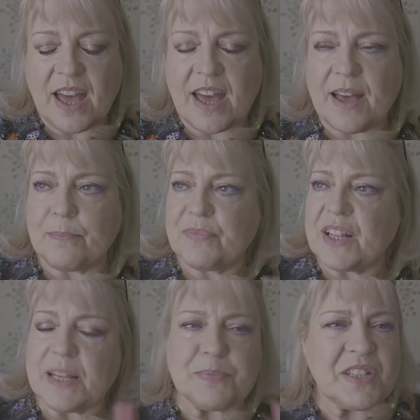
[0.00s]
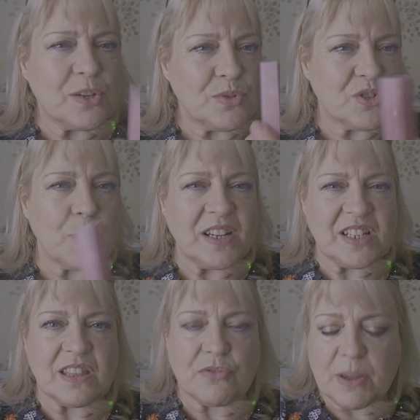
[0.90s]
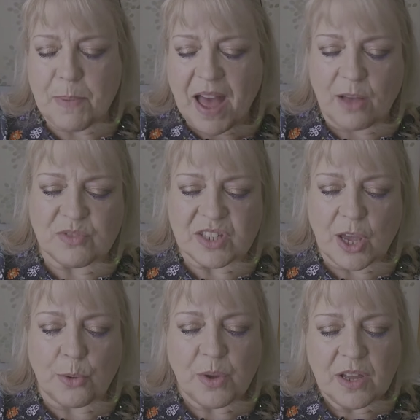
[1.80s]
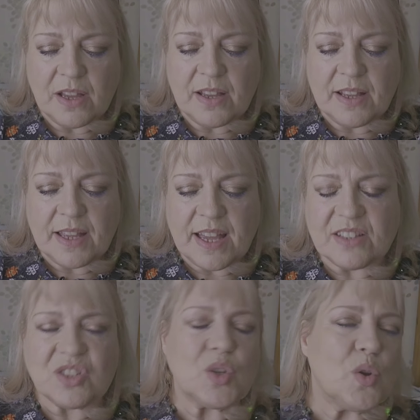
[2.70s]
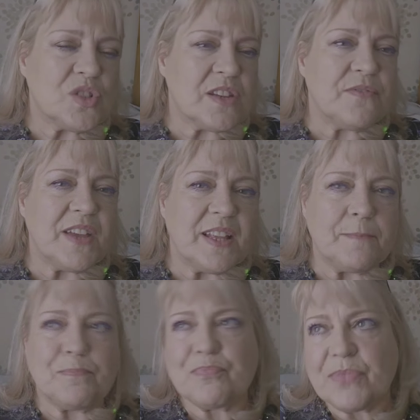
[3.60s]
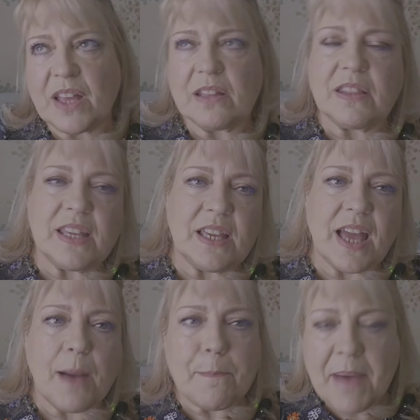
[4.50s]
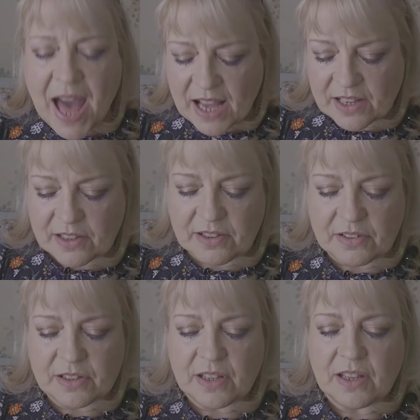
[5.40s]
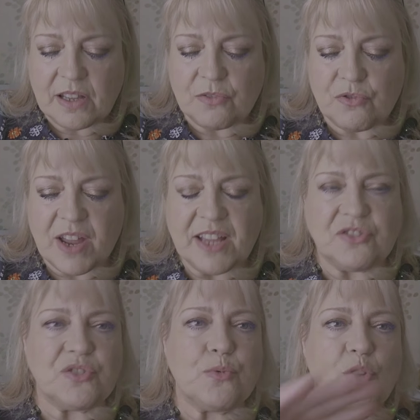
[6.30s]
The lipstick was £23, so it's sort of in the MAC range